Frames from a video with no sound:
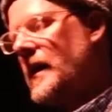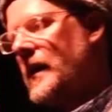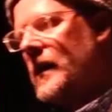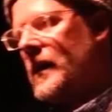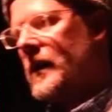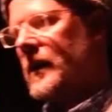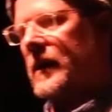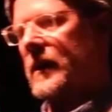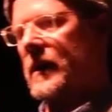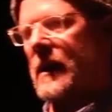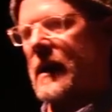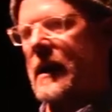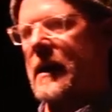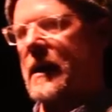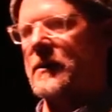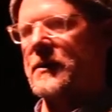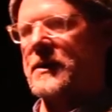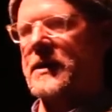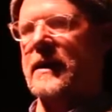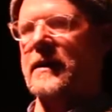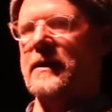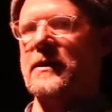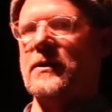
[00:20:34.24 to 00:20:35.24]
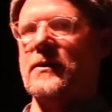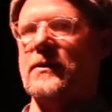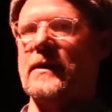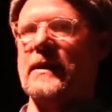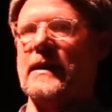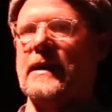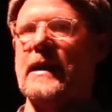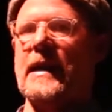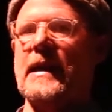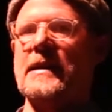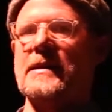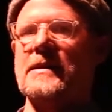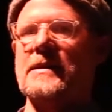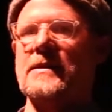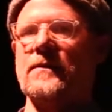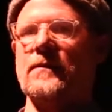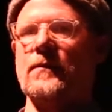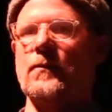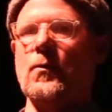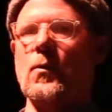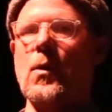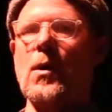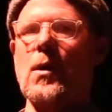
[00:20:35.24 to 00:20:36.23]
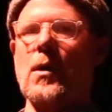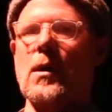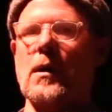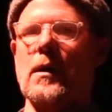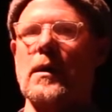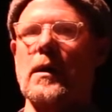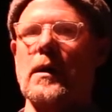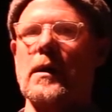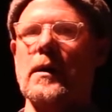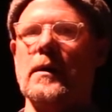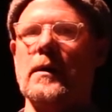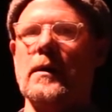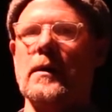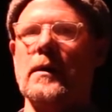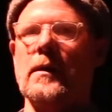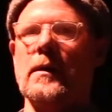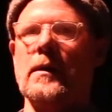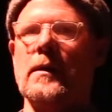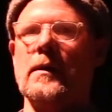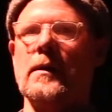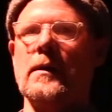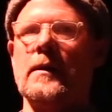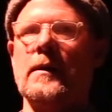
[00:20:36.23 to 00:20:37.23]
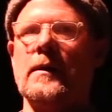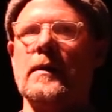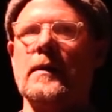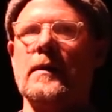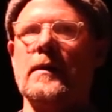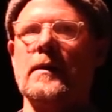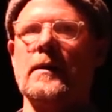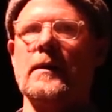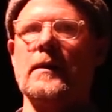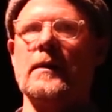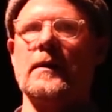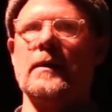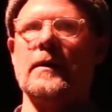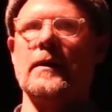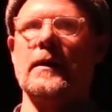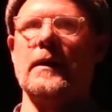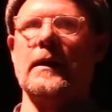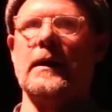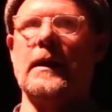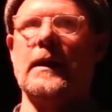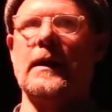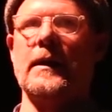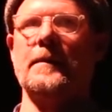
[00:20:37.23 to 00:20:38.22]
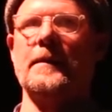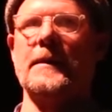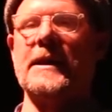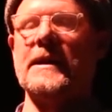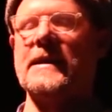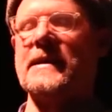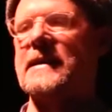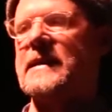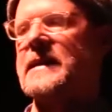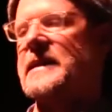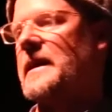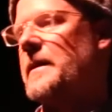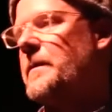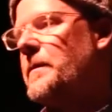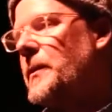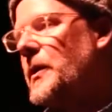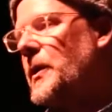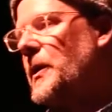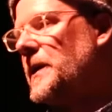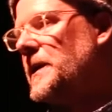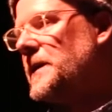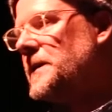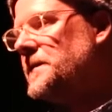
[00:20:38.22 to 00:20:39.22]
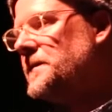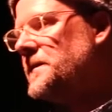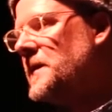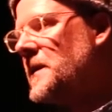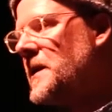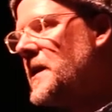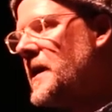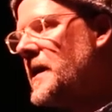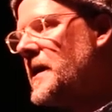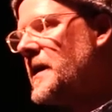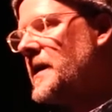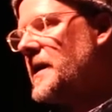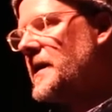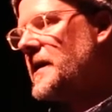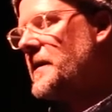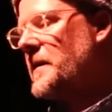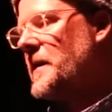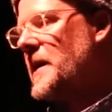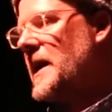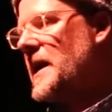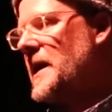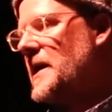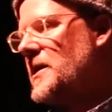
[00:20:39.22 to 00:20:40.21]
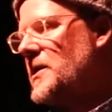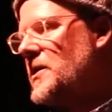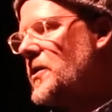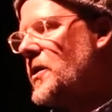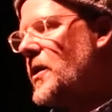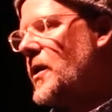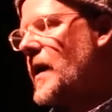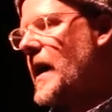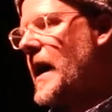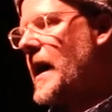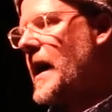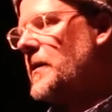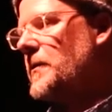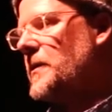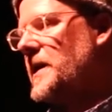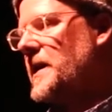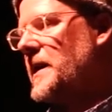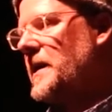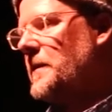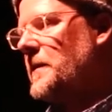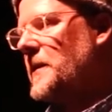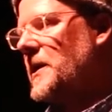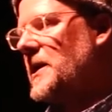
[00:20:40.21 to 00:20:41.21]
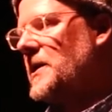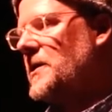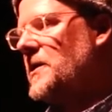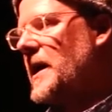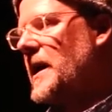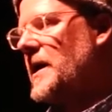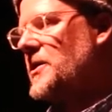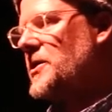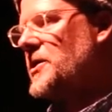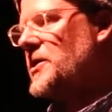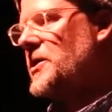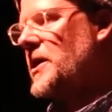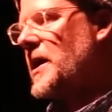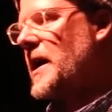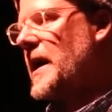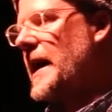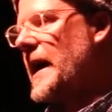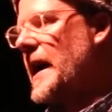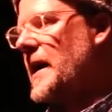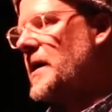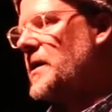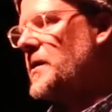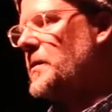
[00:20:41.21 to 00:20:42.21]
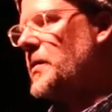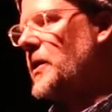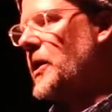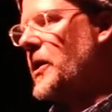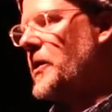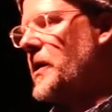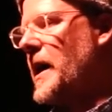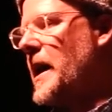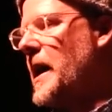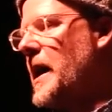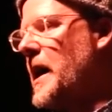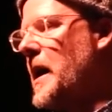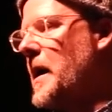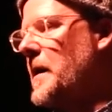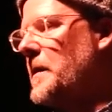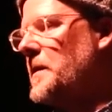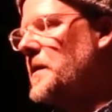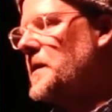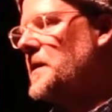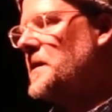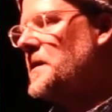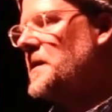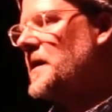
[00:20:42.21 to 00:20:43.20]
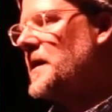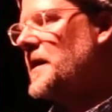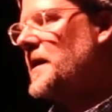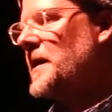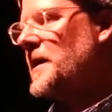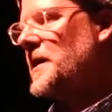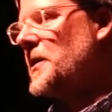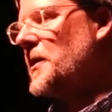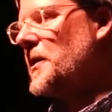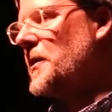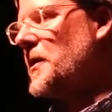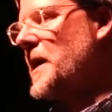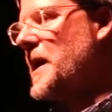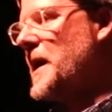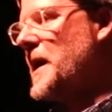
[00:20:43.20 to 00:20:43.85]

I'll tell you in the case of war, um, it's simple. The minute you go out with them and you get shot at or blown up, you're